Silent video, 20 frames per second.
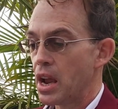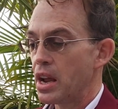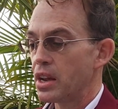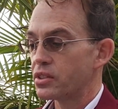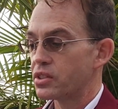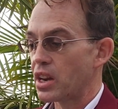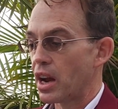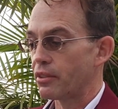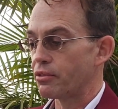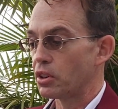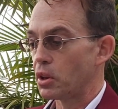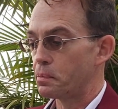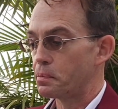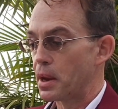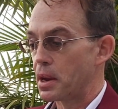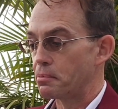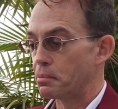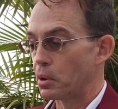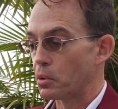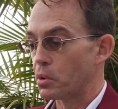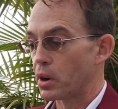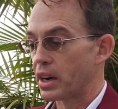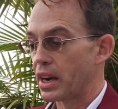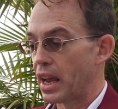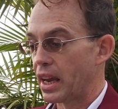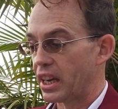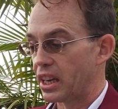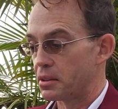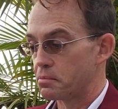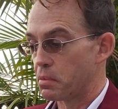Several people were
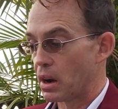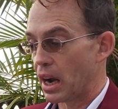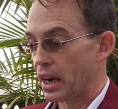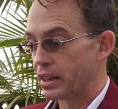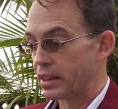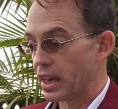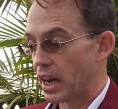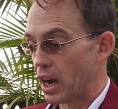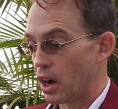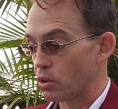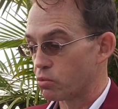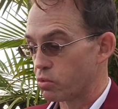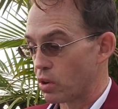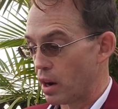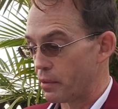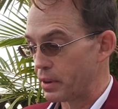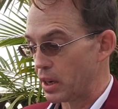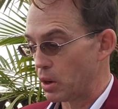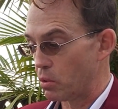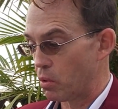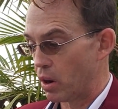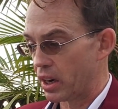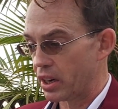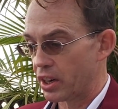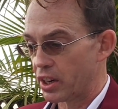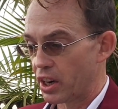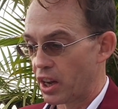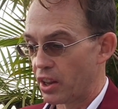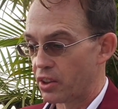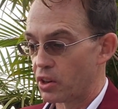naked by now, rubbing one
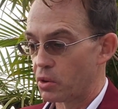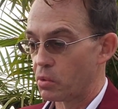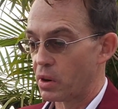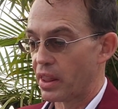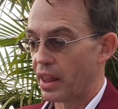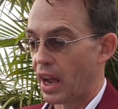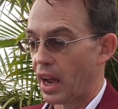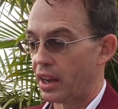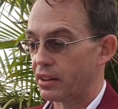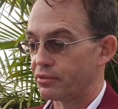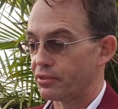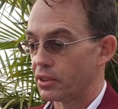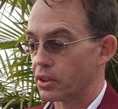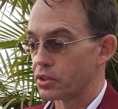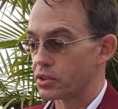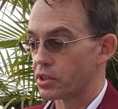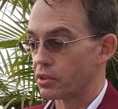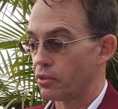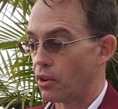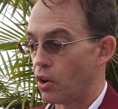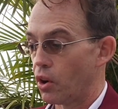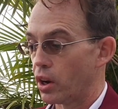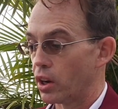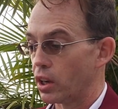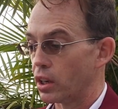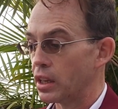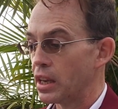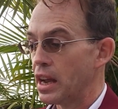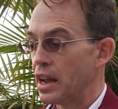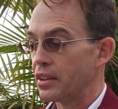another with handfuls of
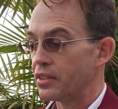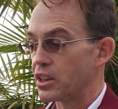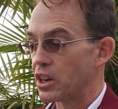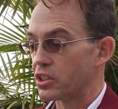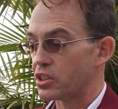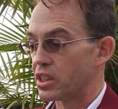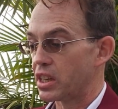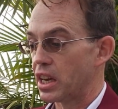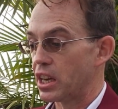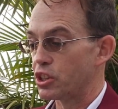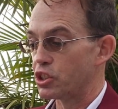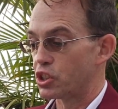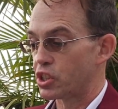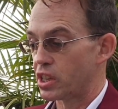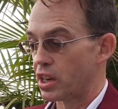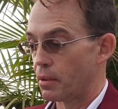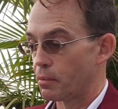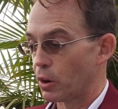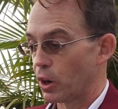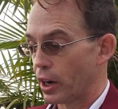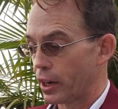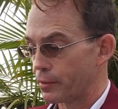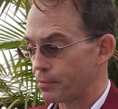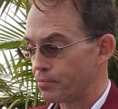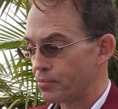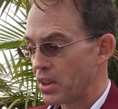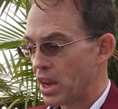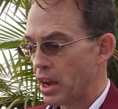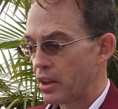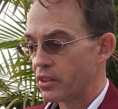oil, their skin shimmering.
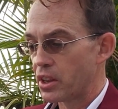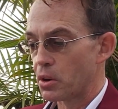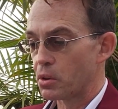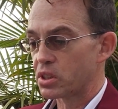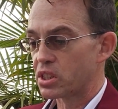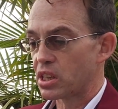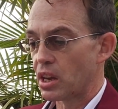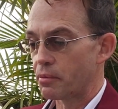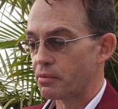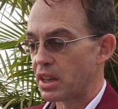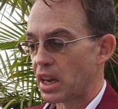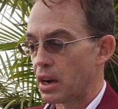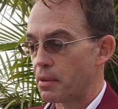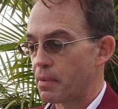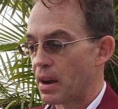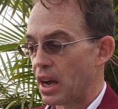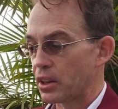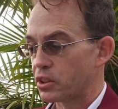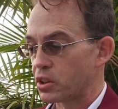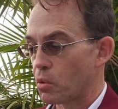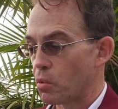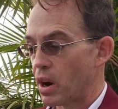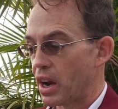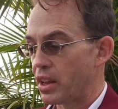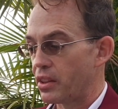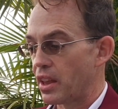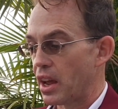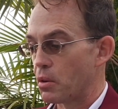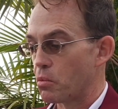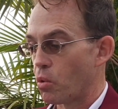There was something about the way
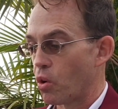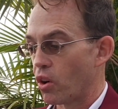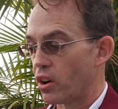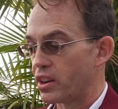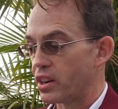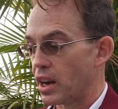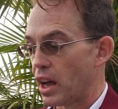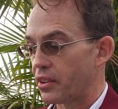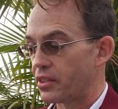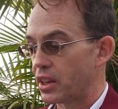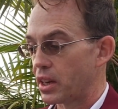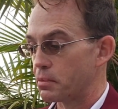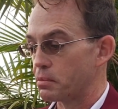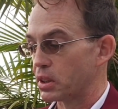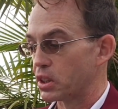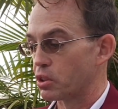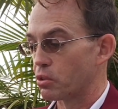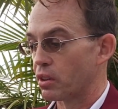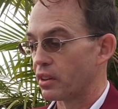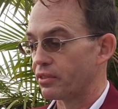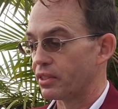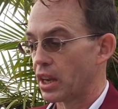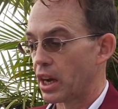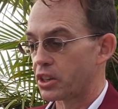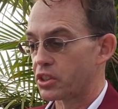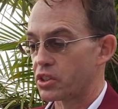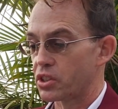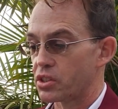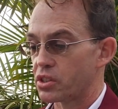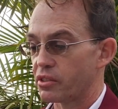they wore nothing but the
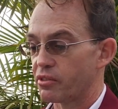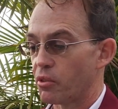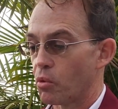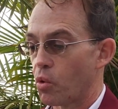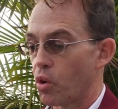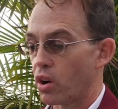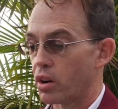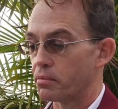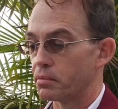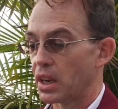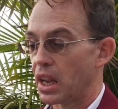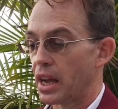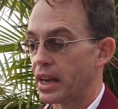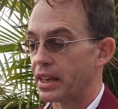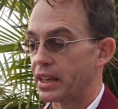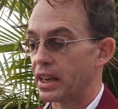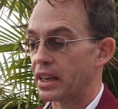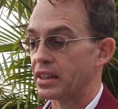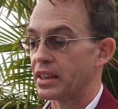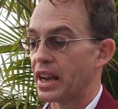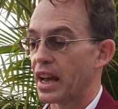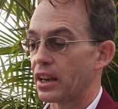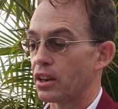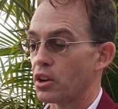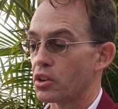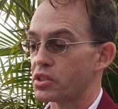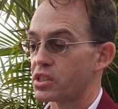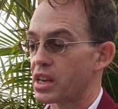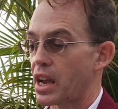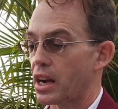reflections of warm light and
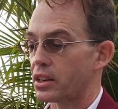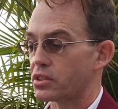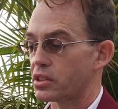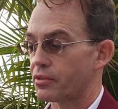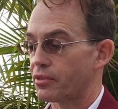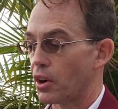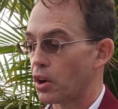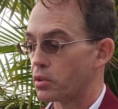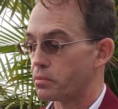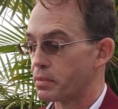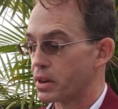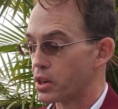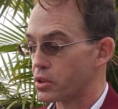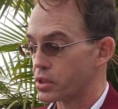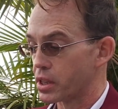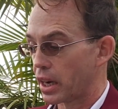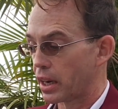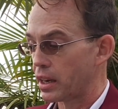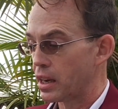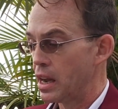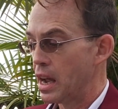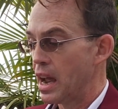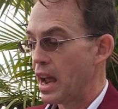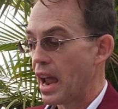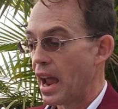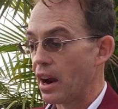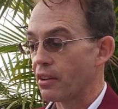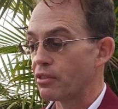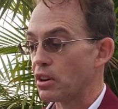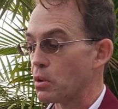yellow saxophone music.
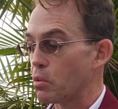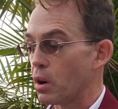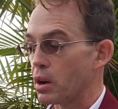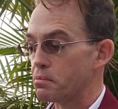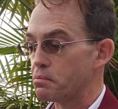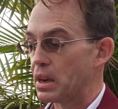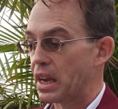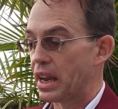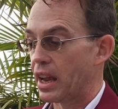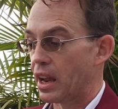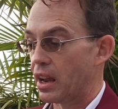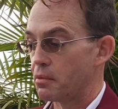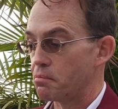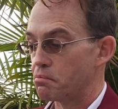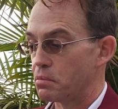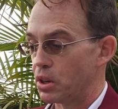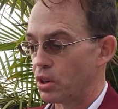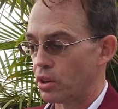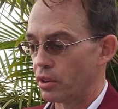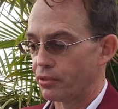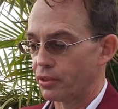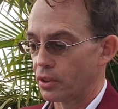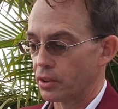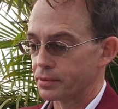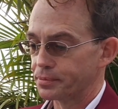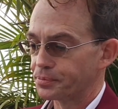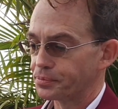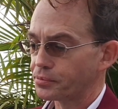Everyone became beautiful.